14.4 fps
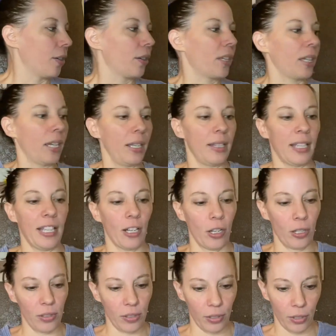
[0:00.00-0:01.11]
Okay, they
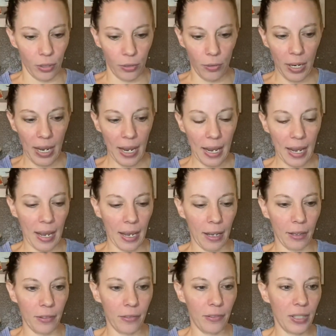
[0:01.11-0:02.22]
also
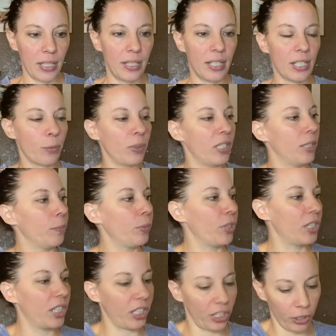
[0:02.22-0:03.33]
have, this one in
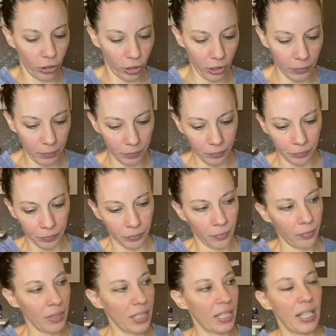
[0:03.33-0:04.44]
particular
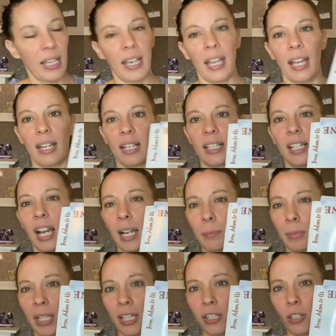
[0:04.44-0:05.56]
had a
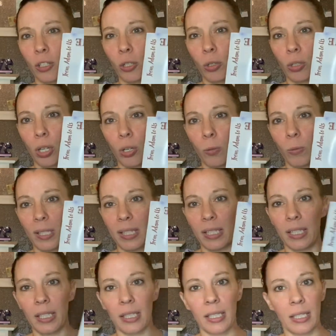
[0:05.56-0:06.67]
timeline to go along with
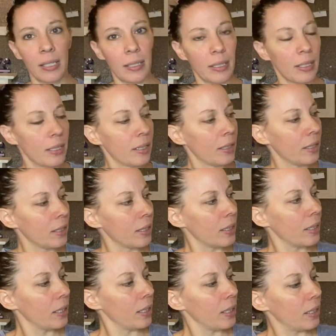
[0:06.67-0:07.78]
it
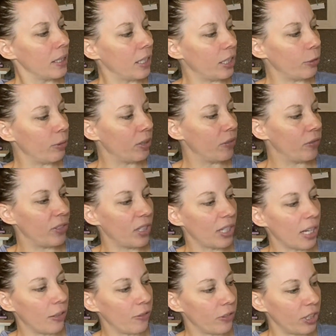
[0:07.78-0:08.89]
that you would fill
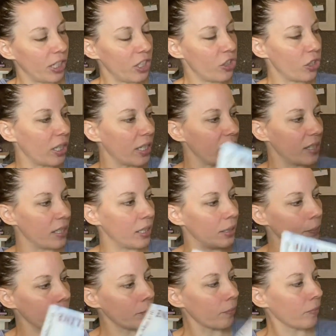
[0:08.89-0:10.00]
out for each
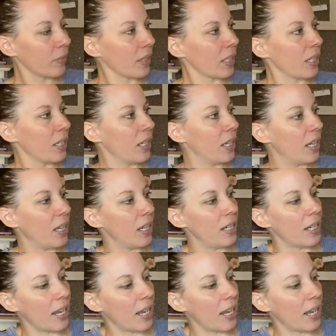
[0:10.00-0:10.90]
lesson. And